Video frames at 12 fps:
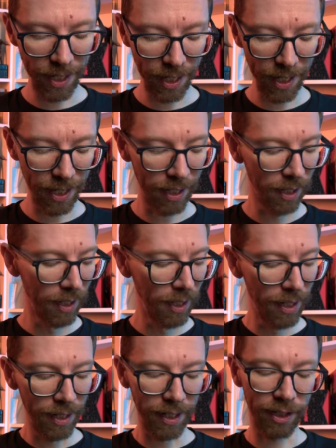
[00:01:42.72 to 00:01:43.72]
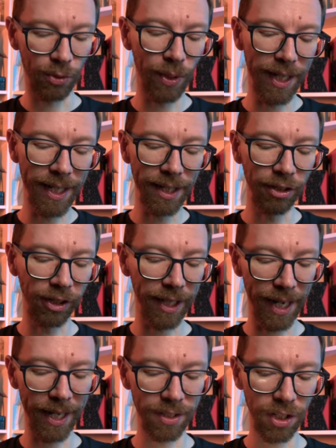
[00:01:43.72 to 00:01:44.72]
in here. Let's quickly
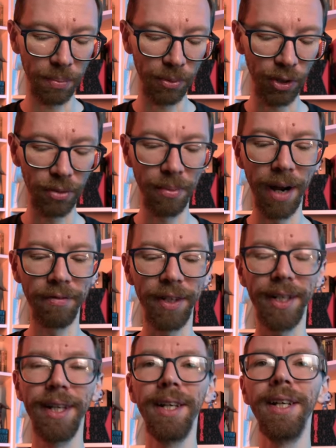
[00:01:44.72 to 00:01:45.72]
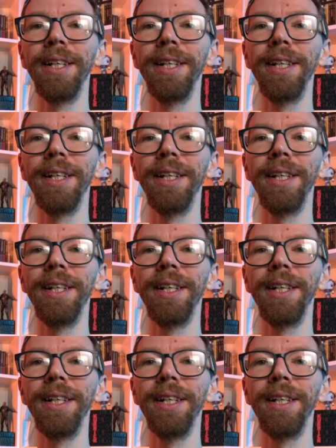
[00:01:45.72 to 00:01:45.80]
look at Top Gun Maverick.